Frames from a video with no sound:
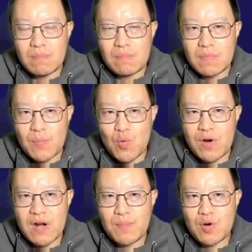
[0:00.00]
the
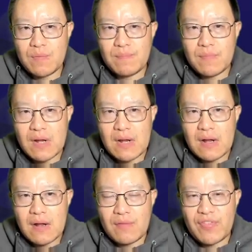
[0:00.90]
port number,
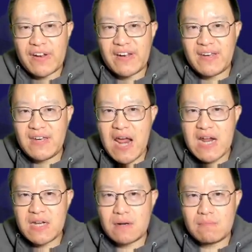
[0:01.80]
the
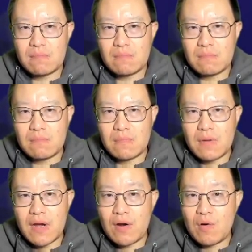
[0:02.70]
state,
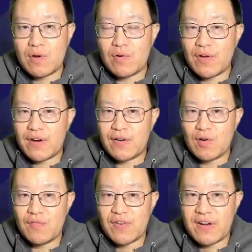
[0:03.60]
and also the
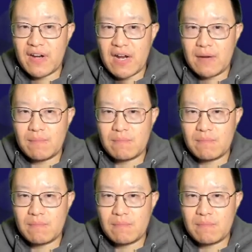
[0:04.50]
service name.